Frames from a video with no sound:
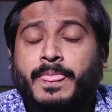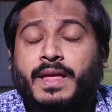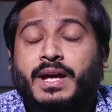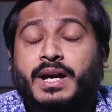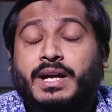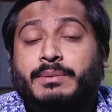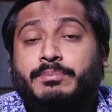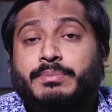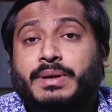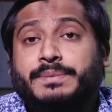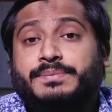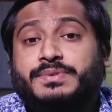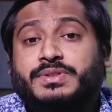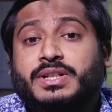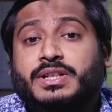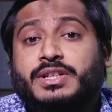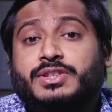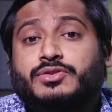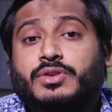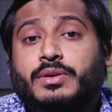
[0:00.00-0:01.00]
And
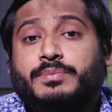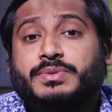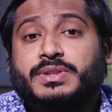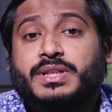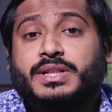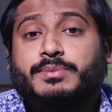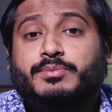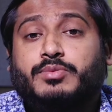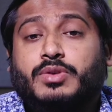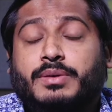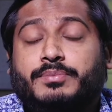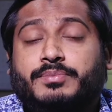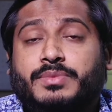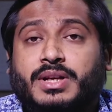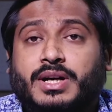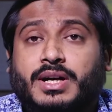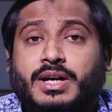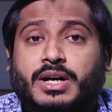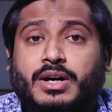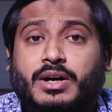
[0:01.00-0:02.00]
pepsin is obtained from
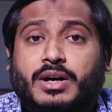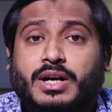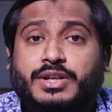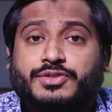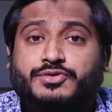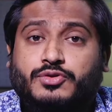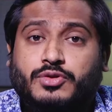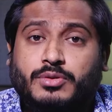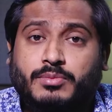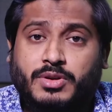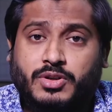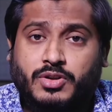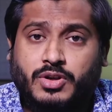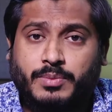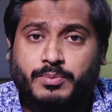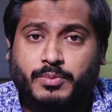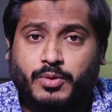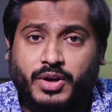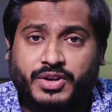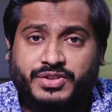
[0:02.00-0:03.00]
the stomach
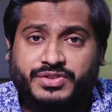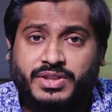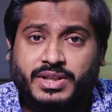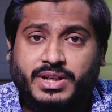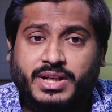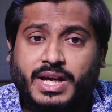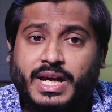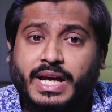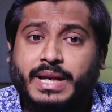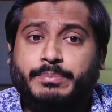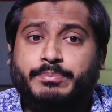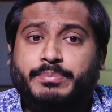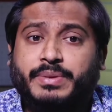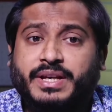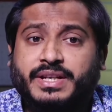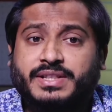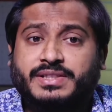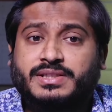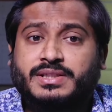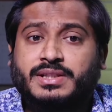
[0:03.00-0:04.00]
of oxygen and
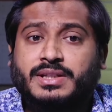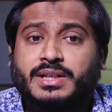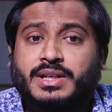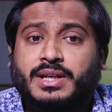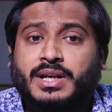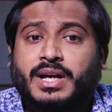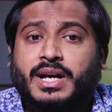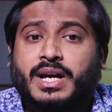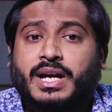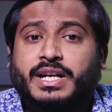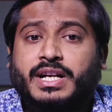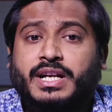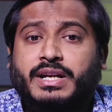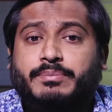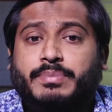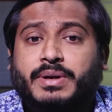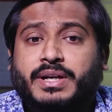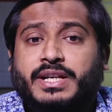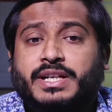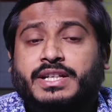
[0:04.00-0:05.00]
pigs. And
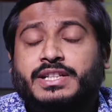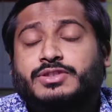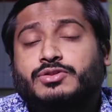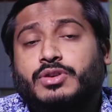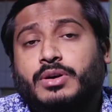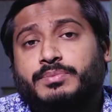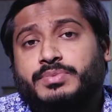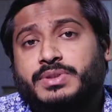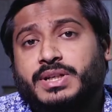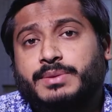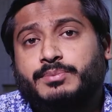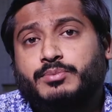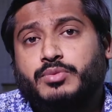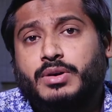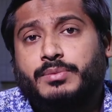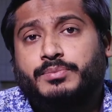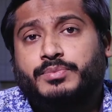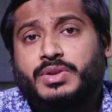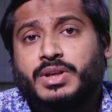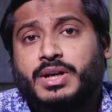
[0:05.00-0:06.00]
heparin is obtained
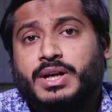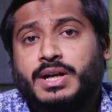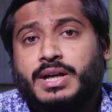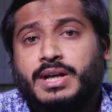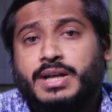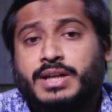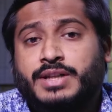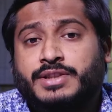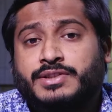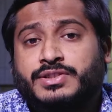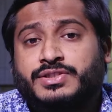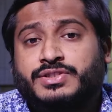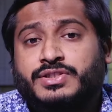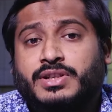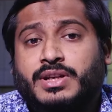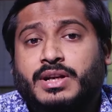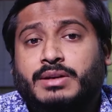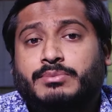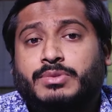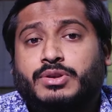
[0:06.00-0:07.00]
from the
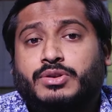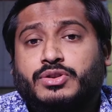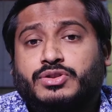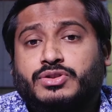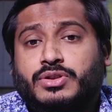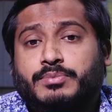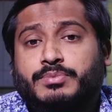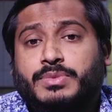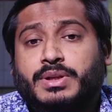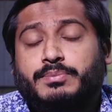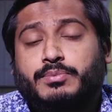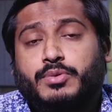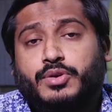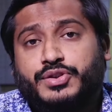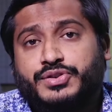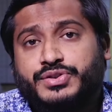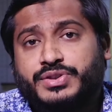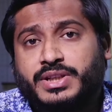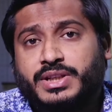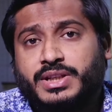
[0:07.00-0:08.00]
intestinal mucus of the
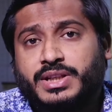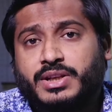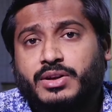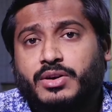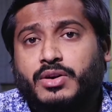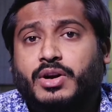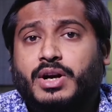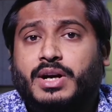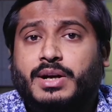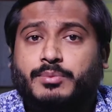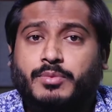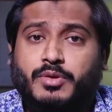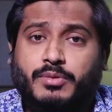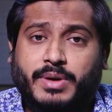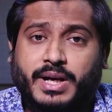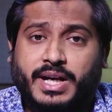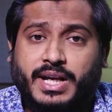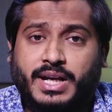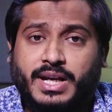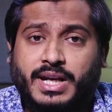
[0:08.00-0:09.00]
porcine or
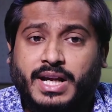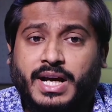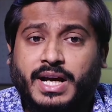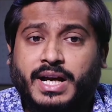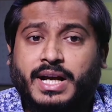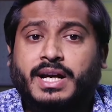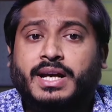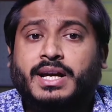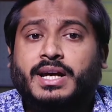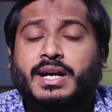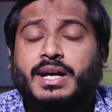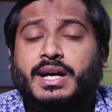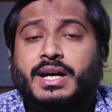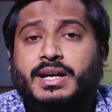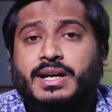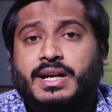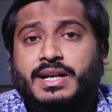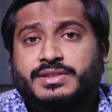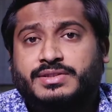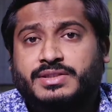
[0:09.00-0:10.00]
bovine lung.
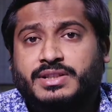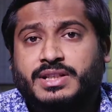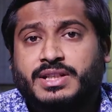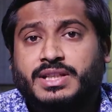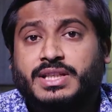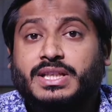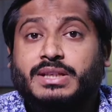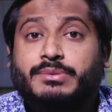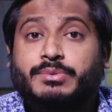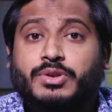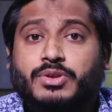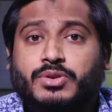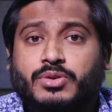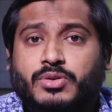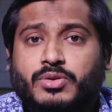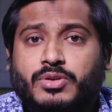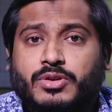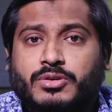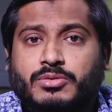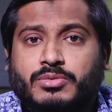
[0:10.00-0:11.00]
And lastly,
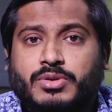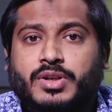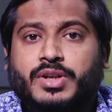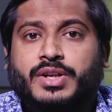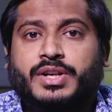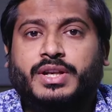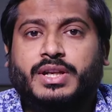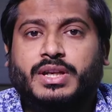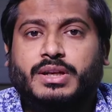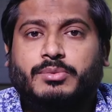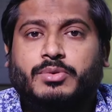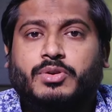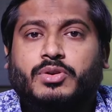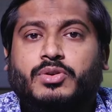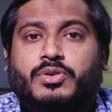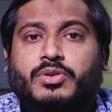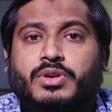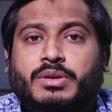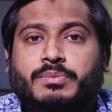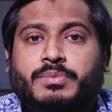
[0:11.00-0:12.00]
immunoglobulin.
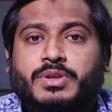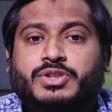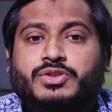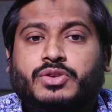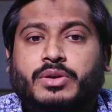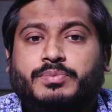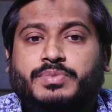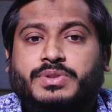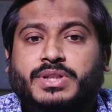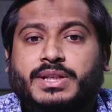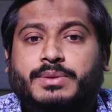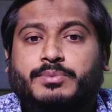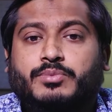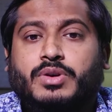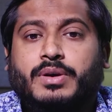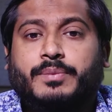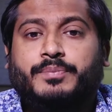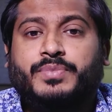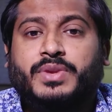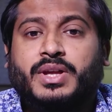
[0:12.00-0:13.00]
Immunoglobulin is obtained
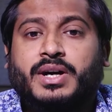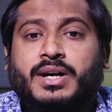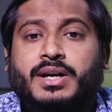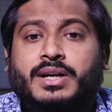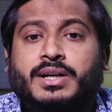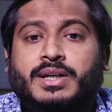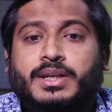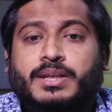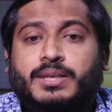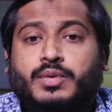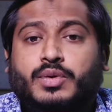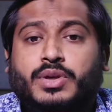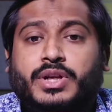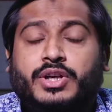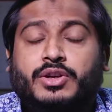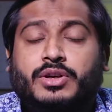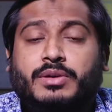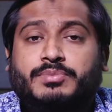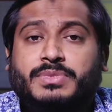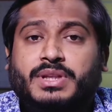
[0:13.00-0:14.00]
from the
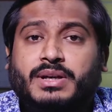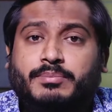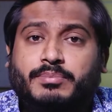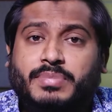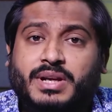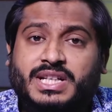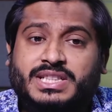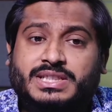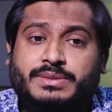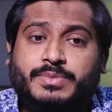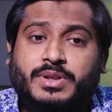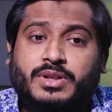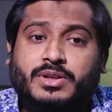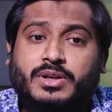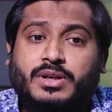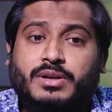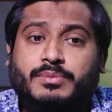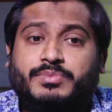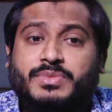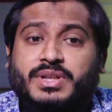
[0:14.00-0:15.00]
pooling of the plasma
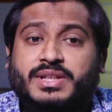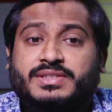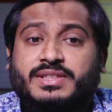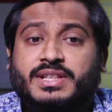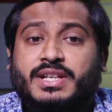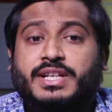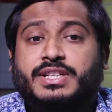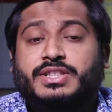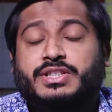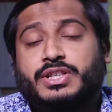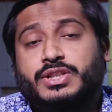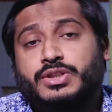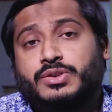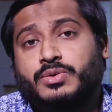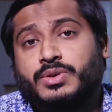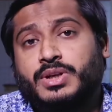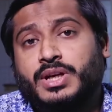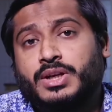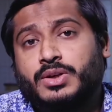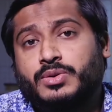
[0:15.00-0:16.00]
of the selected
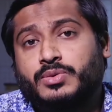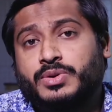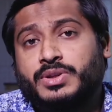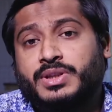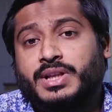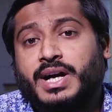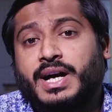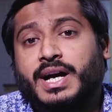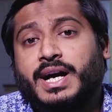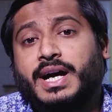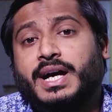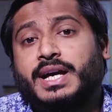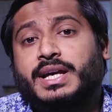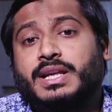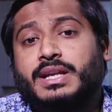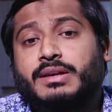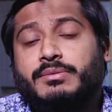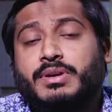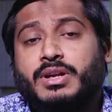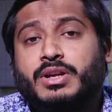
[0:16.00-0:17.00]
donor with the high
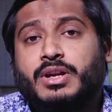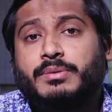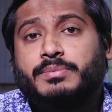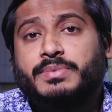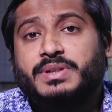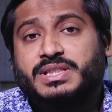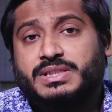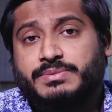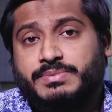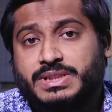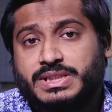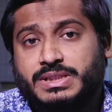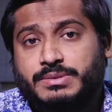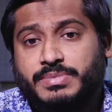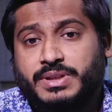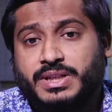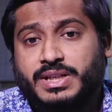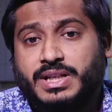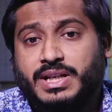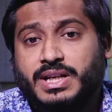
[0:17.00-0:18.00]
level of
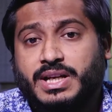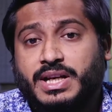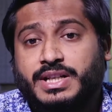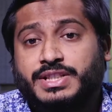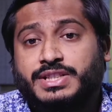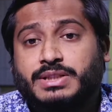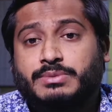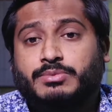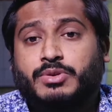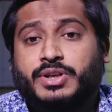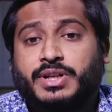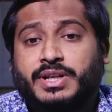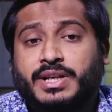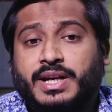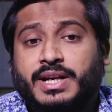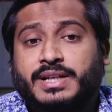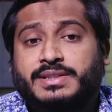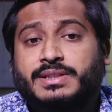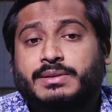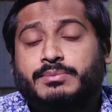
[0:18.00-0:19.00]
specific antibody.
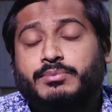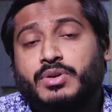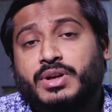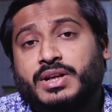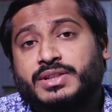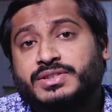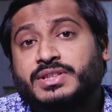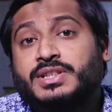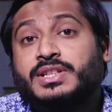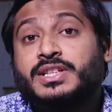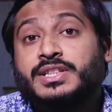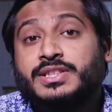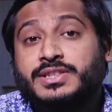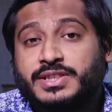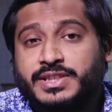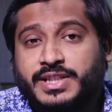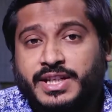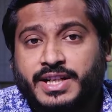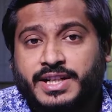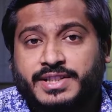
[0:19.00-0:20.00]
Example as
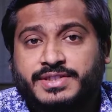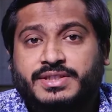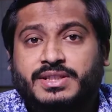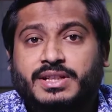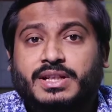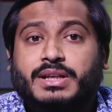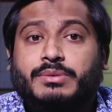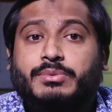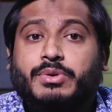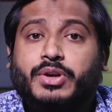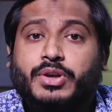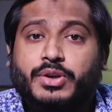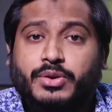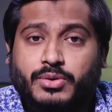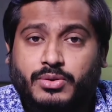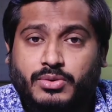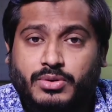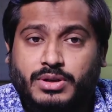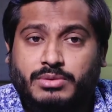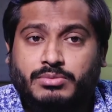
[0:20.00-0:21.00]
tetanus
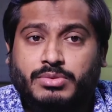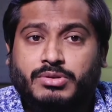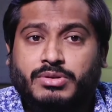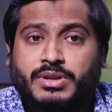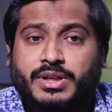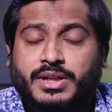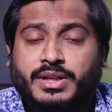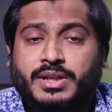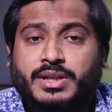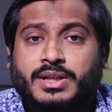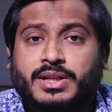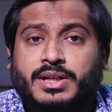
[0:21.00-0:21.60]
immunoglobulin.